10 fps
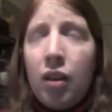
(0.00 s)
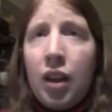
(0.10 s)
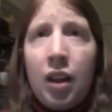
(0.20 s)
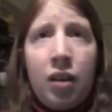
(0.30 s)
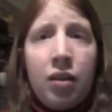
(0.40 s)

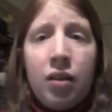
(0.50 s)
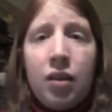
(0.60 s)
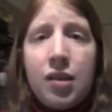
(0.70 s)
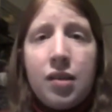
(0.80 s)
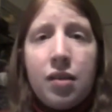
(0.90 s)
end up
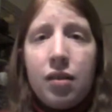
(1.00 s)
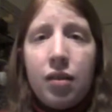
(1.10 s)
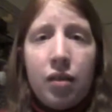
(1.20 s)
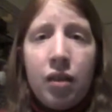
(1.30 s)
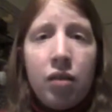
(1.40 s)
in the
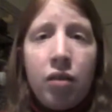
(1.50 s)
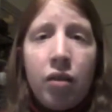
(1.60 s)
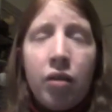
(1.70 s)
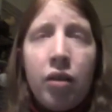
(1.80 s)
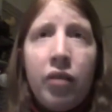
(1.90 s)
line.
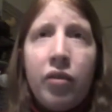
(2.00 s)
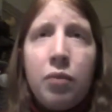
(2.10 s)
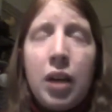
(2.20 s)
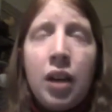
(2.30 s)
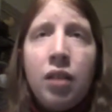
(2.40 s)
This little
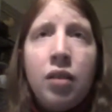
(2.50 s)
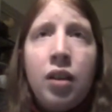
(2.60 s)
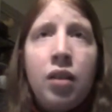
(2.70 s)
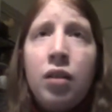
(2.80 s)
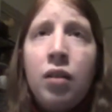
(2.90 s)
girl from
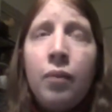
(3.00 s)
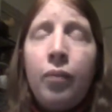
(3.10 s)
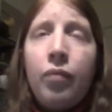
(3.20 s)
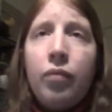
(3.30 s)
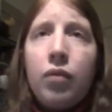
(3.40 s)
England
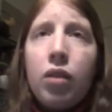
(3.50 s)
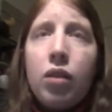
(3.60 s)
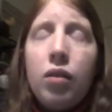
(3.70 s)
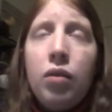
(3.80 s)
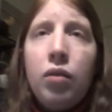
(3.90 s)

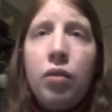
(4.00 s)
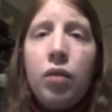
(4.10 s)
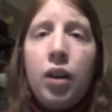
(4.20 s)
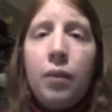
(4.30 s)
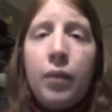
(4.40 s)
who
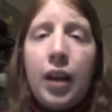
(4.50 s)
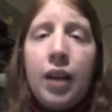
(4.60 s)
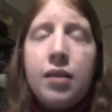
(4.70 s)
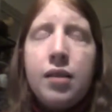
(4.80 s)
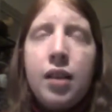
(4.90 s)

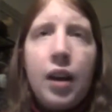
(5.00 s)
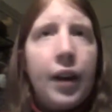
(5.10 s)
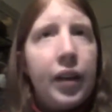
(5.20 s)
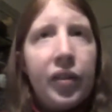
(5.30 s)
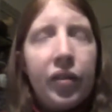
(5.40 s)
had CF,